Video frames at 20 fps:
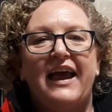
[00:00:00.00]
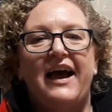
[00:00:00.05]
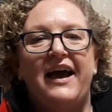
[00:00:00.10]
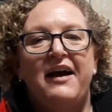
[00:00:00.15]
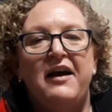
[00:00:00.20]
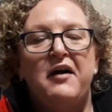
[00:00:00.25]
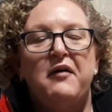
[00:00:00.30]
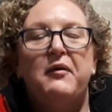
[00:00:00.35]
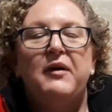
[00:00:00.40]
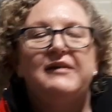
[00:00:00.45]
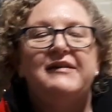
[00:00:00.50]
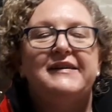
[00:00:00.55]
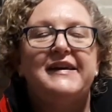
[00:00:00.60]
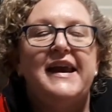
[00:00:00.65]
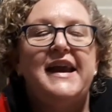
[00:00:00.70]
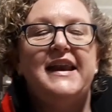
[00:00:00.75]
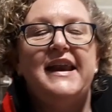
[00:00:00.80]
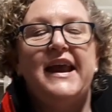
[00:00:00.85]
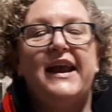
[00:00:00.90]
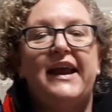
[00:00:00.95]
Yeah. Well,
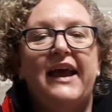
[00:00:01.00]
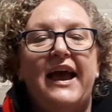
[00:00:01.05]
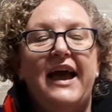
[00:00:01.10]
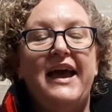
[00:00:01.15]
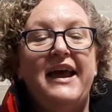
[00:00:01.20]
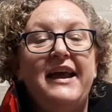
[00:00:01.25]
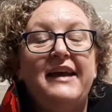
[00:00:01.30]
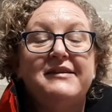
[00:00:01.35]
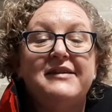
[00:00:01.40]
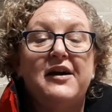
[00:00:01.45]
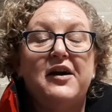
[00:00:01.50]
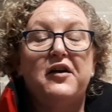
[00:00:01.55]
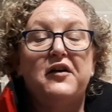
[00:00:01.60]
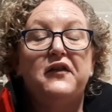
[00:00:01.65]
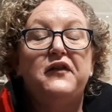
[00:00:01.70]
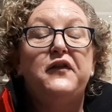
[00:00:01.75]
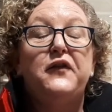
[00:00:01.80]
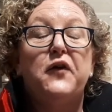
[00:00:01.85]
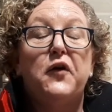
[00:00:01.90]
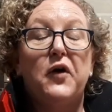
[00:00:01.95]
today, Nick, is
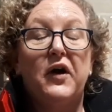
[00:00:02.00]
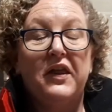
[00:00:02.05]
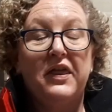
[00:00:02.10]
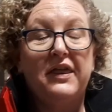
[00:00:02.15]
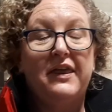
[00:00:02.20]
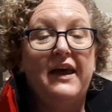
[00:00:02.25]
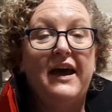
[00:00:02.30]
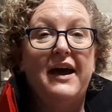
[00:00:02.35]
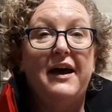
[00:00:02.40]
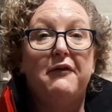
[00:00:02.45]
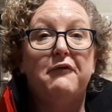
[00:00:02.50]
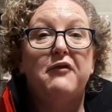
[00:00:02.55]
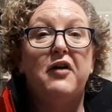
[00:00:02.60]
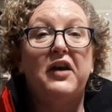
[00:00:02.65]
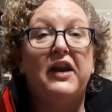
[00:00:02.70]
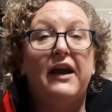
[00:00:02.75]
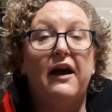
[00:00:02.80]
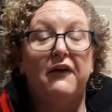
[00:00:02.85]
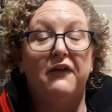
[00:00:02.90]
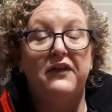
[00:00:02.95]
our fourth
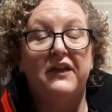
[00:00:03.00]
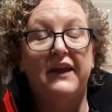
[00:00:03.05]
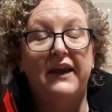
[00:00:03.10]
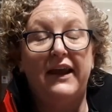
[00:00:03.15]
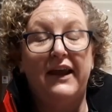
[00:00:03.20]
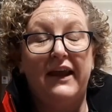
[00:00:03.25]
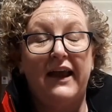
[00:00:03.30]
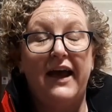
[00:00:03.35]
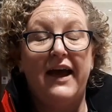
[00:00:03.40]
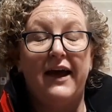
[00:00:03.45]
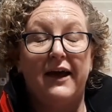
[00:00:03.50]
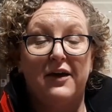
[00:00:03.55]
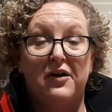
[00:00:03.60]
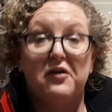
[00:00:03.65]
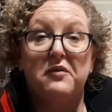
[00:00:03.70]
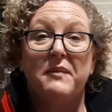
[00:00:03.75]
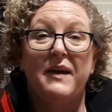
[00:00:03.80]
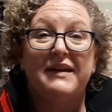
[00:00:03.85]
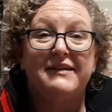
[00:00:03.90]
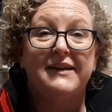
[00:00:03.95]
running of the
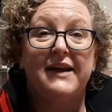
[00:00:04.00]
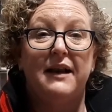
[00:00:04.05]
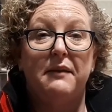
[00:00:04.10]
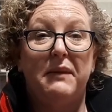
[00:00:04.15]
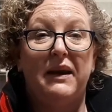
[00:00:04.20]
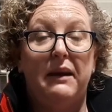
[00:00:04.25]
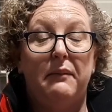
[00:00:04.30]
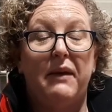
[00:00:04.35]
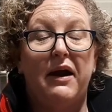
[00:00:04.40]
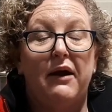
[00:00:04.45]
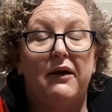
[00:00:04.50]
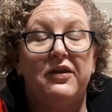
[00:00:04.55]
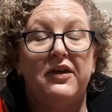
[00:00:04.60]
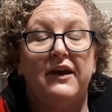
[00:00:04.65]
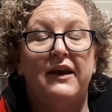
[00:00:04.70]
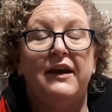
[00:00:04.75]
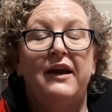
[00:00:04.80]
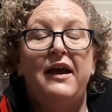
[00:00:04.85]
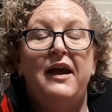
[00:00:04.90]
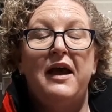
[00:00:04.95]
Cook Medical mini
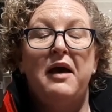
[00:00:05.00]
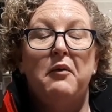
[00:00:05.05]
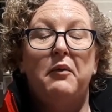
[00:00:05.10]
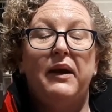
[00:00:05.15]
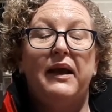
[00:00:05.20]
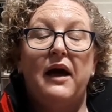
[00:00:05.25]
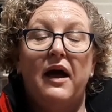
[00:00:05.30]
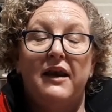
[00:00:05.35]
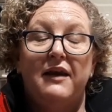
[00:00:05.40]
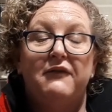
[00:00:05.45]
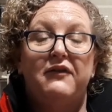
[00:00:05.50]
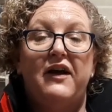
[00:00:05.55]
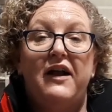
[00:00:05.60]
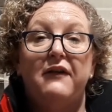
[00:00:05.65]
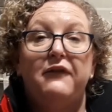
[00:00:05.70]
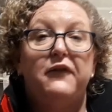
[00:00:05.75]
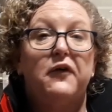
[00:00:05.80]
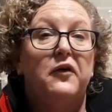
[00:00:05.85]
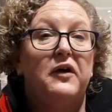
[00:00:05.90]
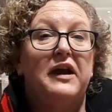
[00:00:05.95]
marathon. We got
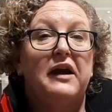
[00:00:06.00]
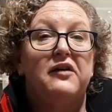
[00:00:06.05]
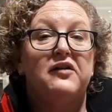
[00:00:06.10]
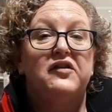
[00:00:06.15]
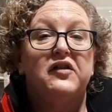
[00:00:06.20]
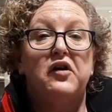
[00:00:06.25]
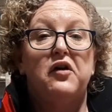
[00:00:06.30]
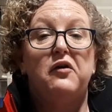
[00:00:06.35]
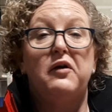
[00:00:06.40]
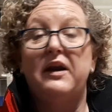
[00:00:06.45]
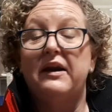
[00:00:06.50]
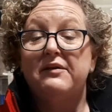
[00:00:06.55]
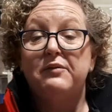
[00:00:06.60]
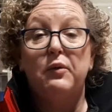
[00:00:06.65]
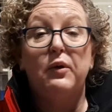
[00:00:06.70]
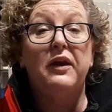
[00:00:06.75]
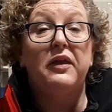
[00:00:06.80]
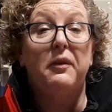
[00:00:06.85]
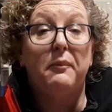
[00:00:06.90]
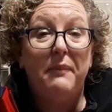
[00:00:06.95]
involved 4 years ago, and it's
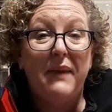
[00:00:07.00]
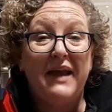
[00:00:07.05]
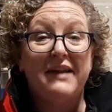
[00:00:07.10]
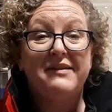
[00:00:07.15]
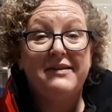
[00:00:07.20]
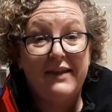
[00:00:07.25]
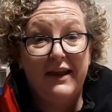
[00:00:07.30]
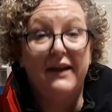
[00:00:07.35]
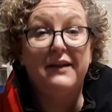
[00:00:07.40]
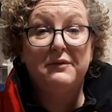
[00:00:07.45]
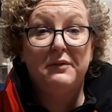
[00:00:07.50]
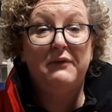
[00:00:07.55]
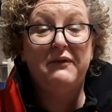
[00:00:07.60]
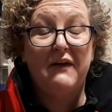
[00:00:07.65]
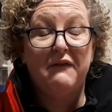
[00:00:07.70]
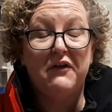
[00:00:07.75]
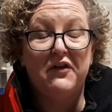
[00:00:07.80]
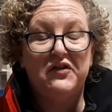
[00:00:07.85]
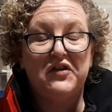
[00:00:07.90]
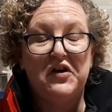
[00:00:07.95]
one of the best things we've
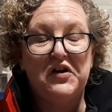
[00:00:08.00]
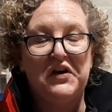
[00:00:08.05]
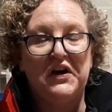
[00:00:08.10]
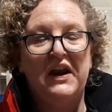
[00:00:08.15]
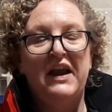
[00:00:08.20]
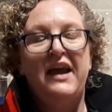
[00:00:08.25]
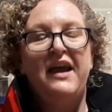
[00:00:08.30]
ever done.